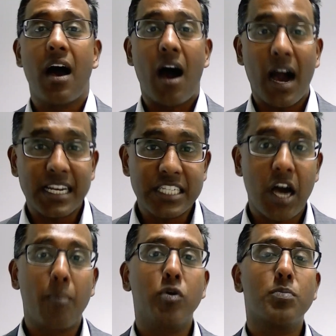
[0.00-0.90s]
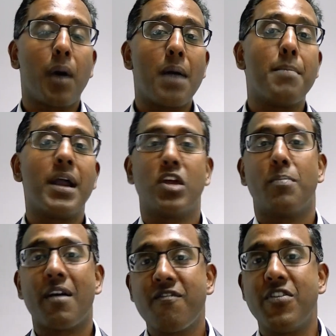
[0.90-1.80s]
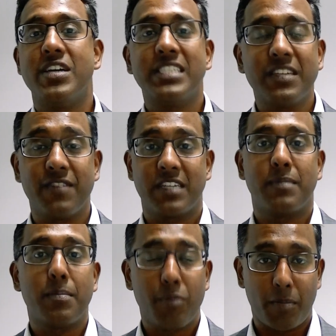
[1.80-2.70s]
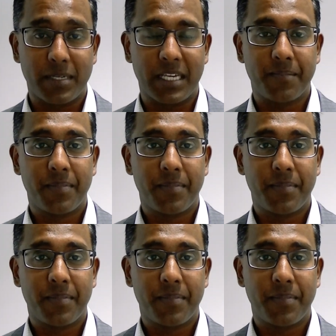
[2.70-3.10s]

I doubled my money on my first investment property.